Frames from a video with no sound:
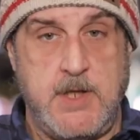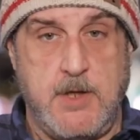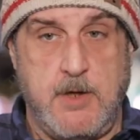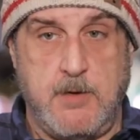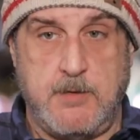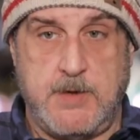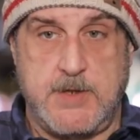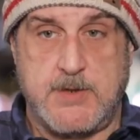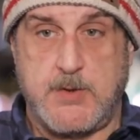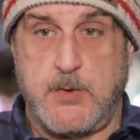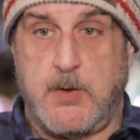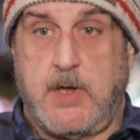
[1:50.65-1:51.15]
you
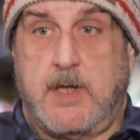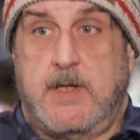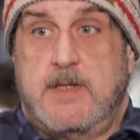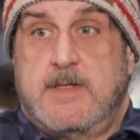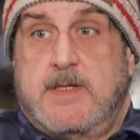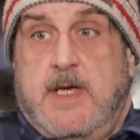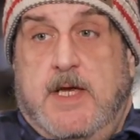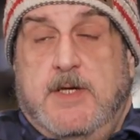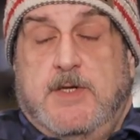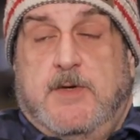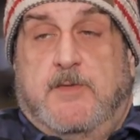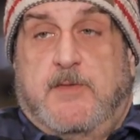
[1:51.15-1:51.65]
know, this
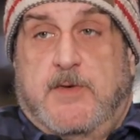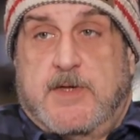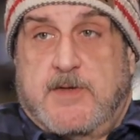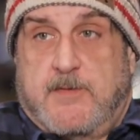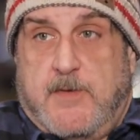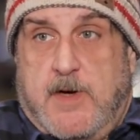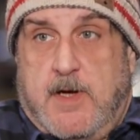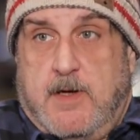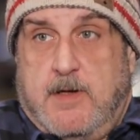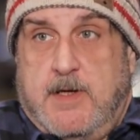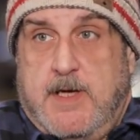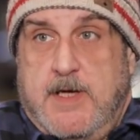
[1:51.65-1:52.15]
organization, first
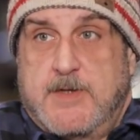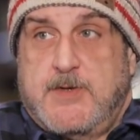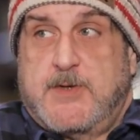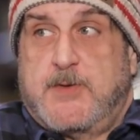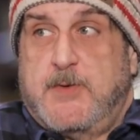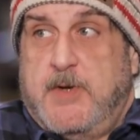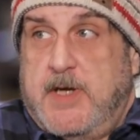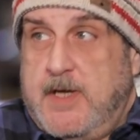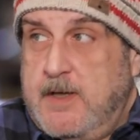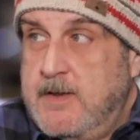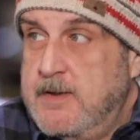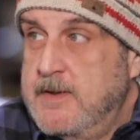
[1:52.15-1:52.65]
of all,
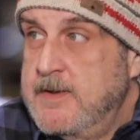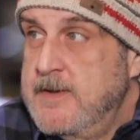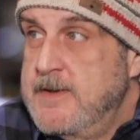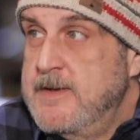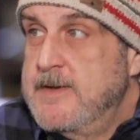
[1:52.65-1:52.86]
history